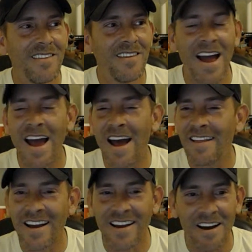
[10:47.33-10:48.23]
had
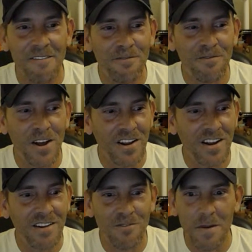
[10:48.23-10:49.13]
that gut
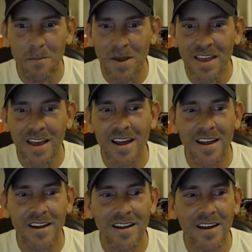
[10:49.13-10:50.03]
feeling from the
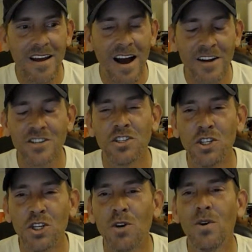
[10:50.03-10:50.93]
beginning. I just
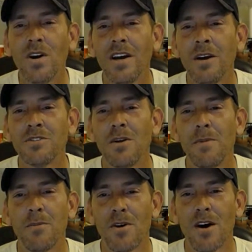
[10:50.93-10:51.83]
knew it was going to
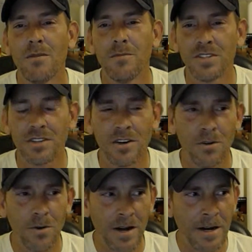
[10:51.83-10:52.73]
be a problem.
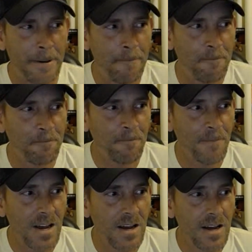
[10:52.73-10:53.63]
So
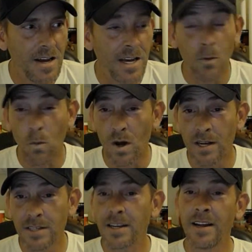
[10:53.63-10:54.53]

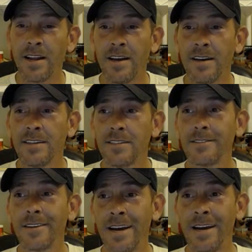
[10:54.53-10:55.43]
it is,
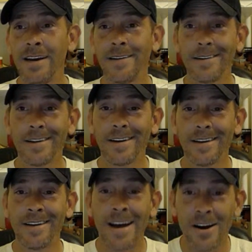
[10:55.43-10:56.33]
and
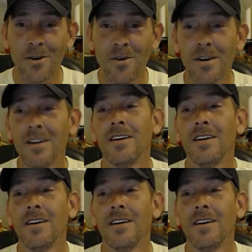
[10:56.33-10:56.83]
now